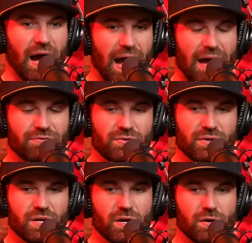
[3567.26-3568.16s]
I have to
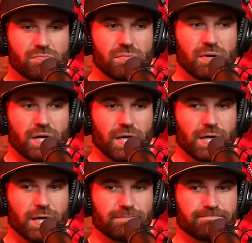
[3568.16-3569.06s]
really go.
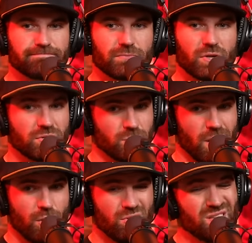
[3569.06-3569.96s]
Um,
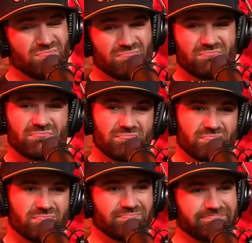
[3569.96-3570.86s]
do I hold it?
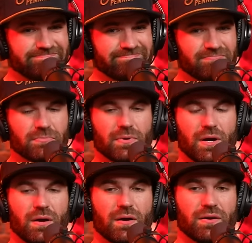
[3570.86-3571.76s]
Mm,
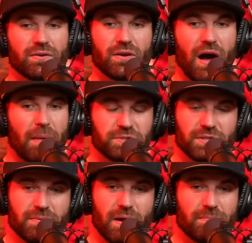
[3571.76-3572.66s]

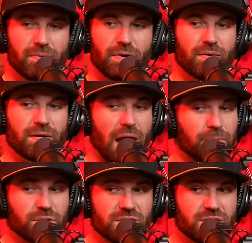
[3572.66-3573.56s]
option, number,
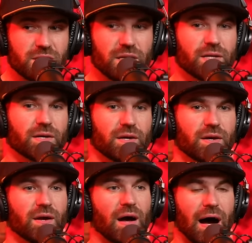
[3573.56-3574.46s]
option C.
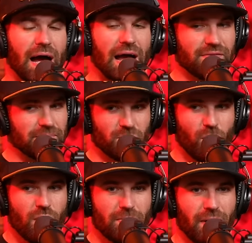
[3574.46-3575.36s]
I have an empty
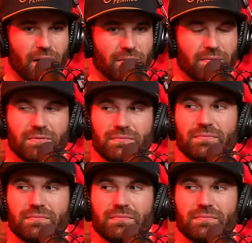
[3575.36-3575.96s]
water bottle.